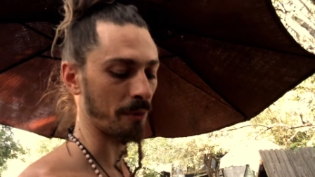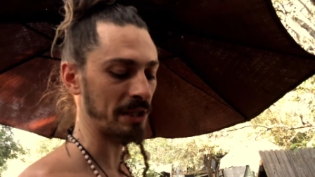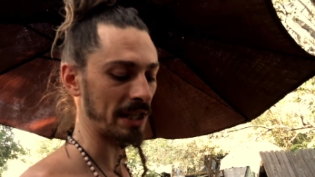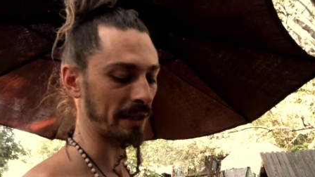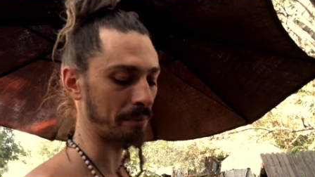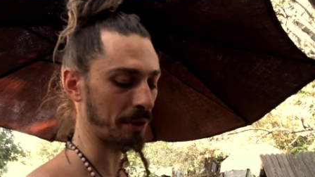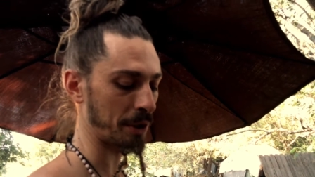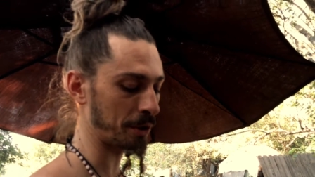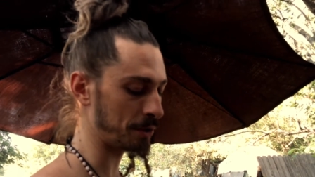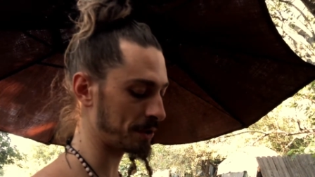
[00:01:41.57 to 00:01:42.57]
would
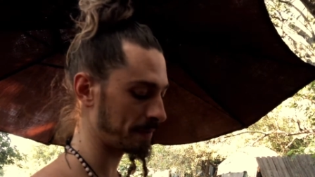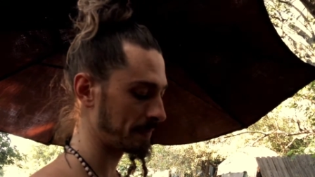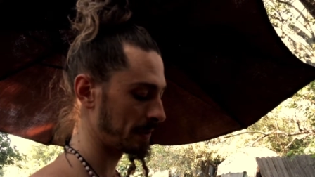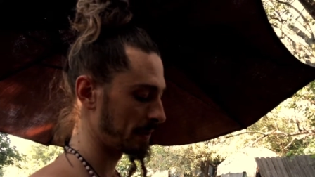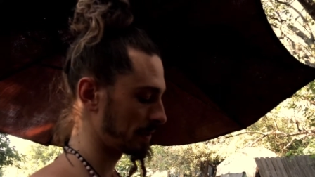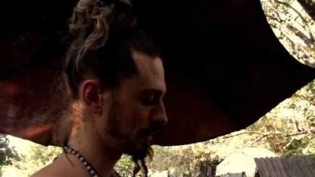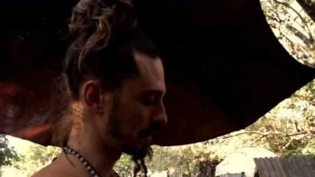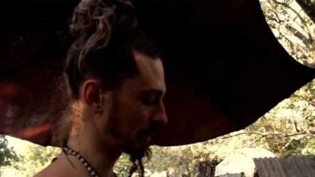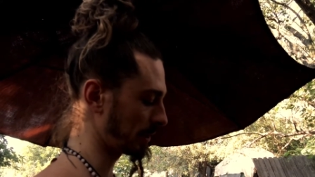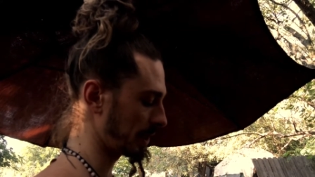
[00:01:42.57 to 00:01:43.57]
decompose,
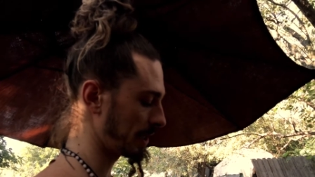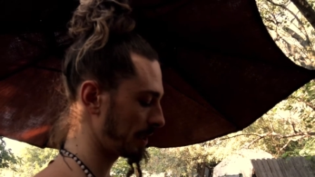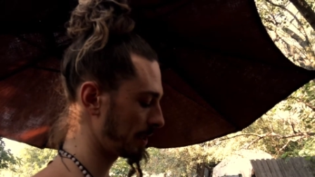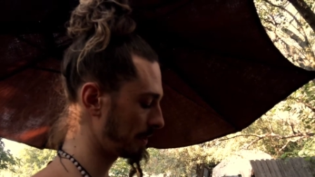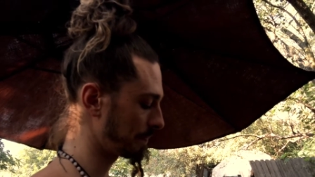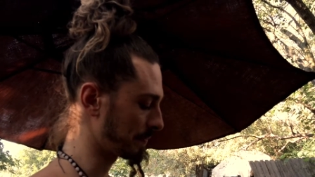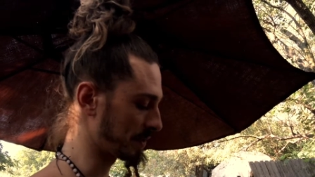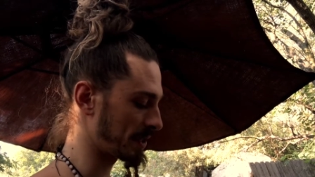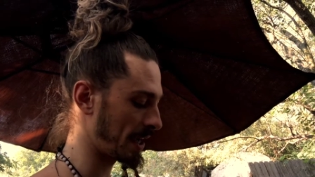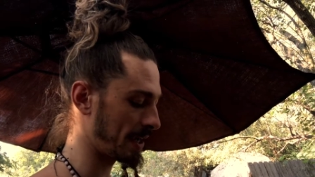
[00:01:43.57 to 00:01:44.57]
the clay, the
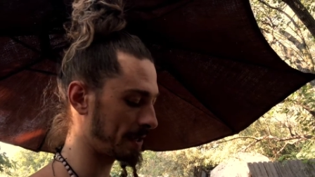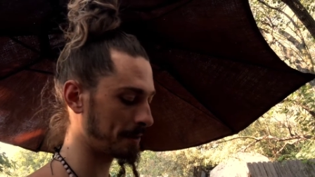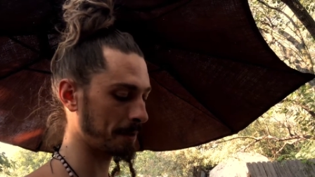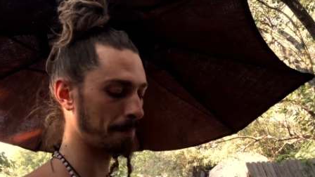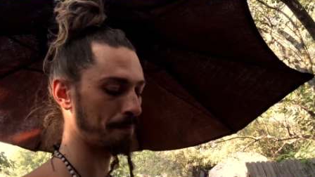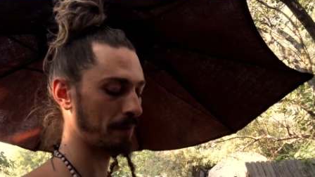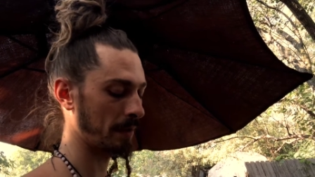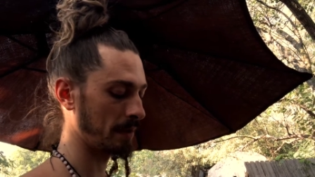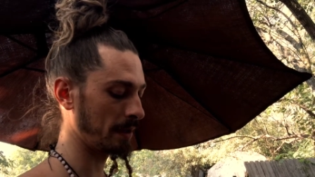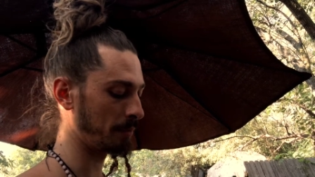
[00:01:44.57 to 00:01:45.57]
sand,
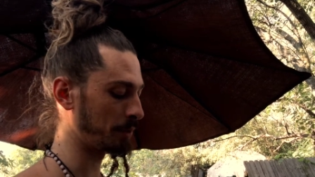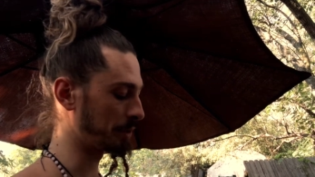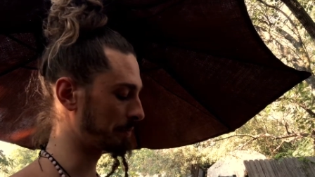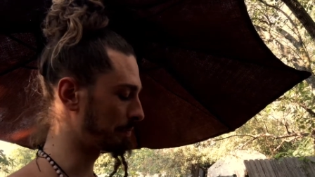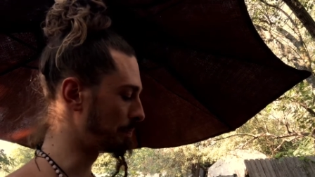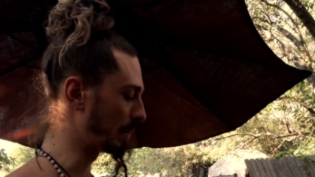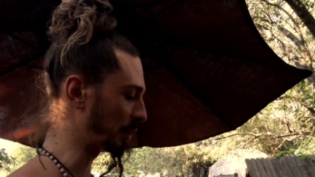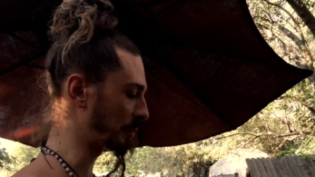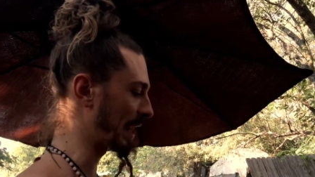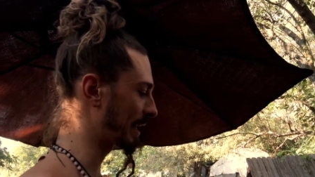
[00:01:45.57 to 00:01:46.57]
it would
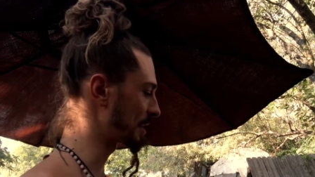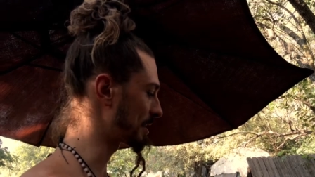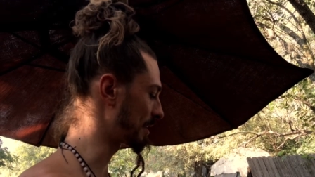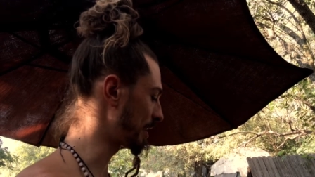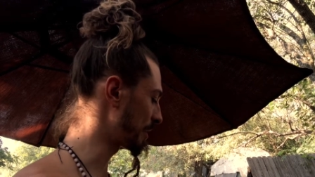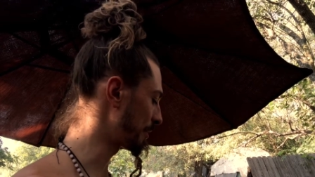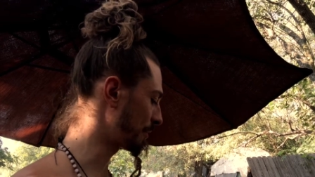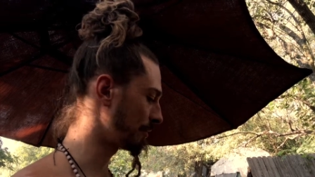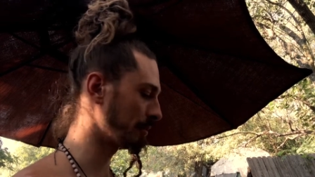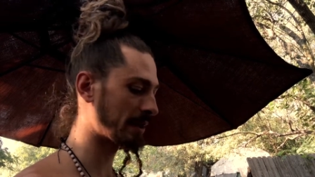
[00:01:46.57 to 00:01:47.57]
melt back into the
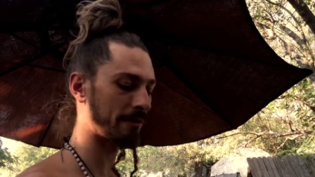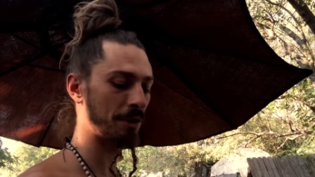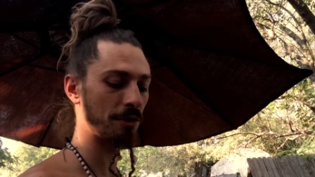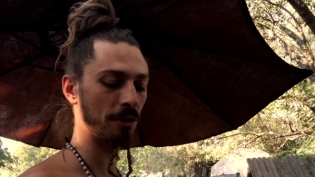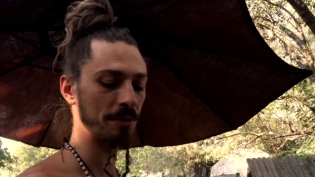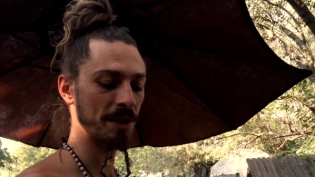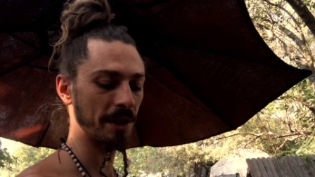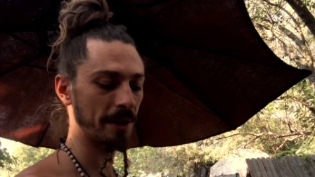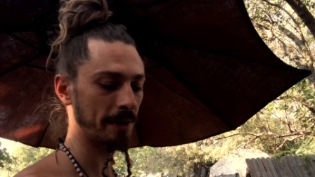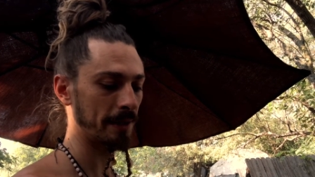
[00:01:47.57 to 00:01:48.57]
earth. You would never know it was
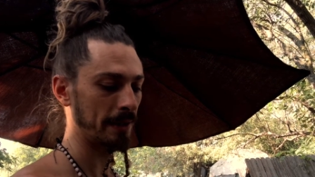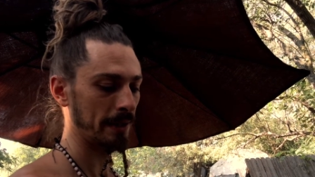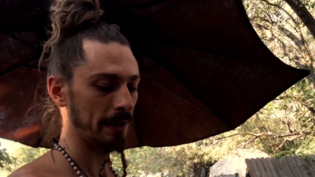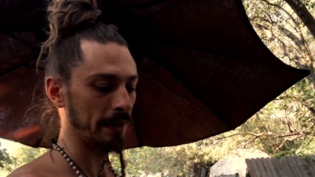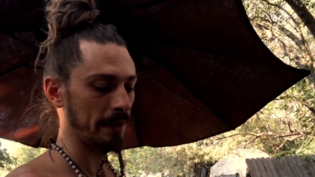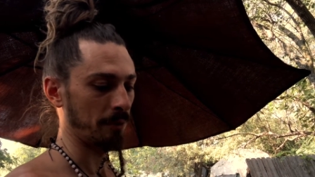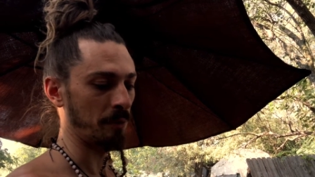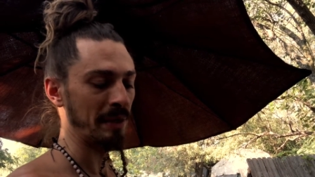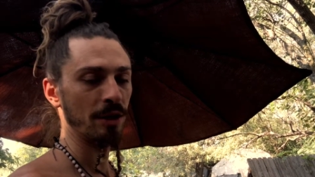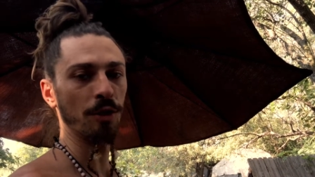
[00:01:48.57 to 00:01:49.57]
here. There
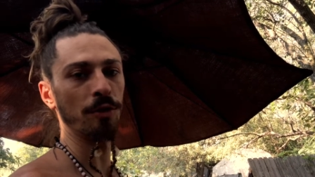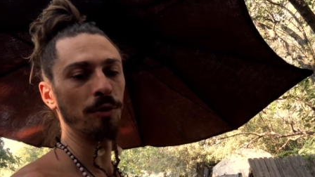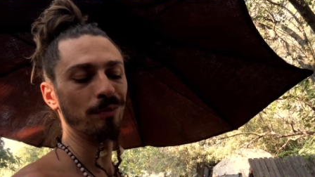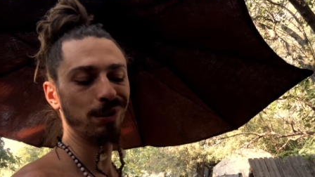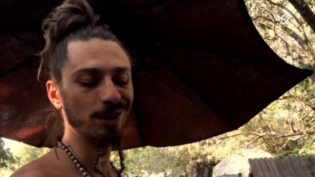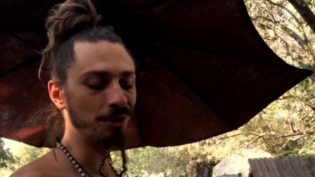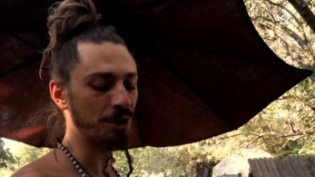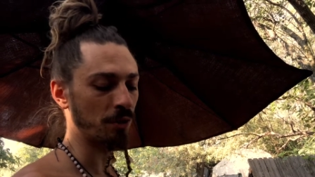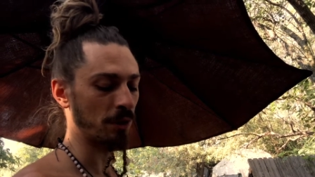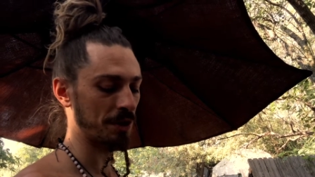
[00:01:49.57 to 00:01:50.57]
would be no
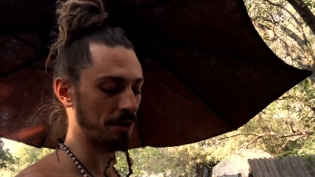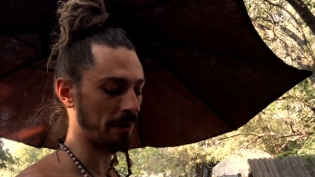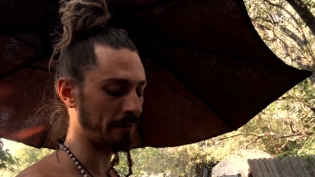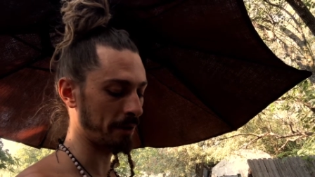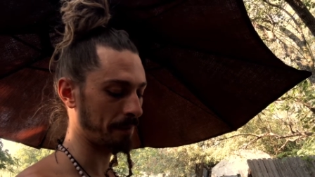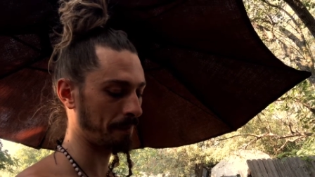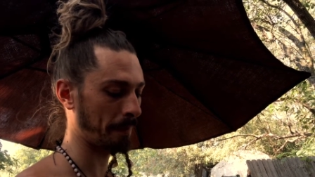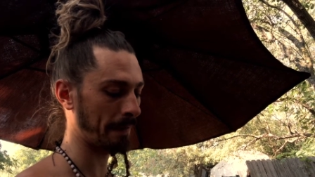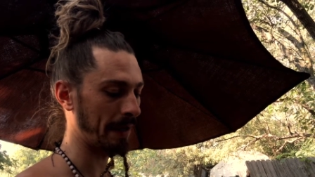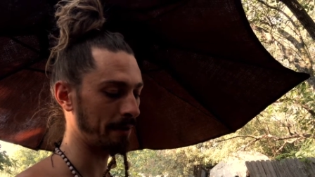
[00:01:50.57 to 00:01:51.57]
pollution whatsoever,
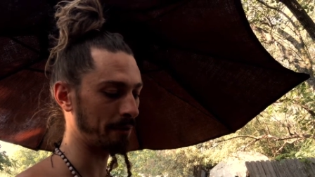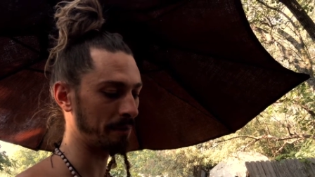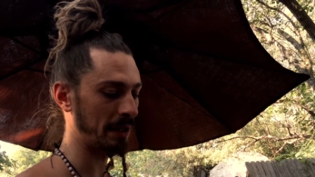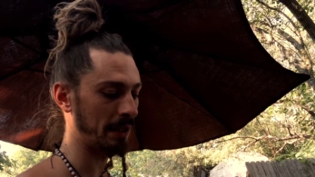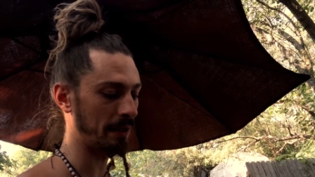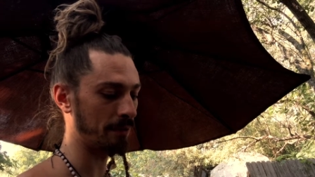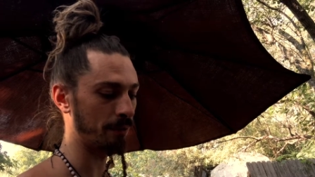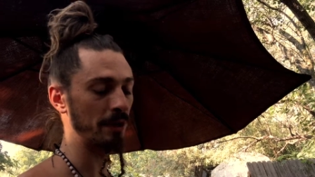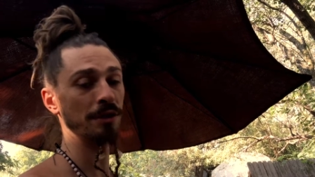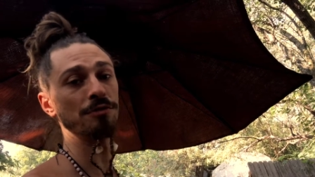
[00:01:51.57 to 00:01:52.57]
and it would be
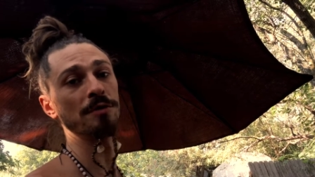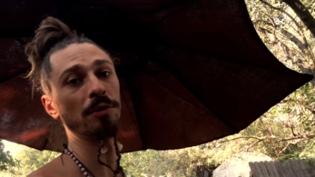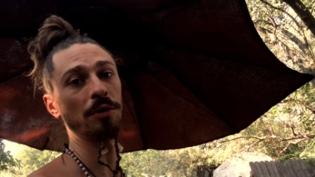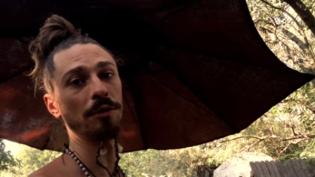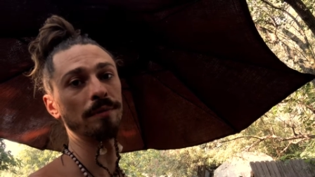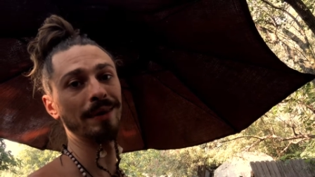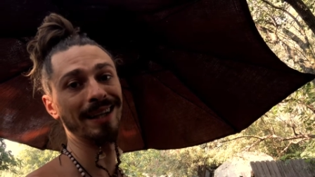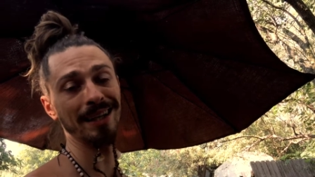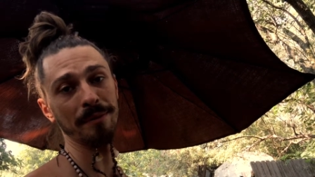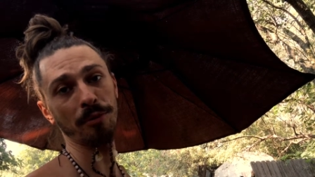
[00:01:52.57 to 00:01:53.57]
reusable
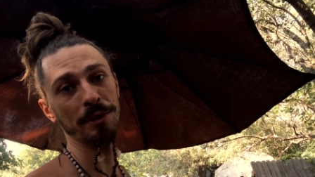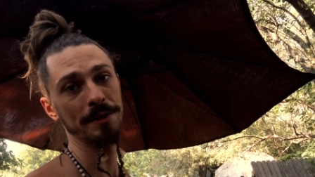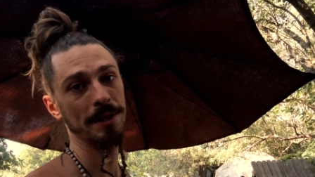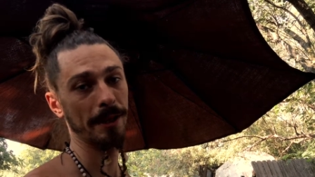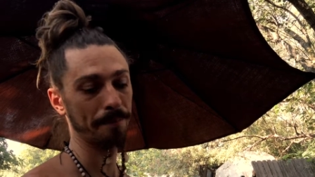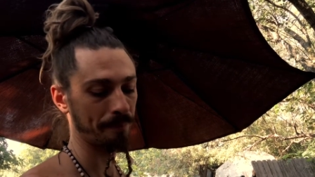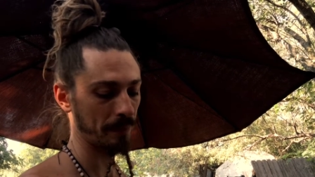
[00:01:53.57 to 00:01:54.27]
at any point in time.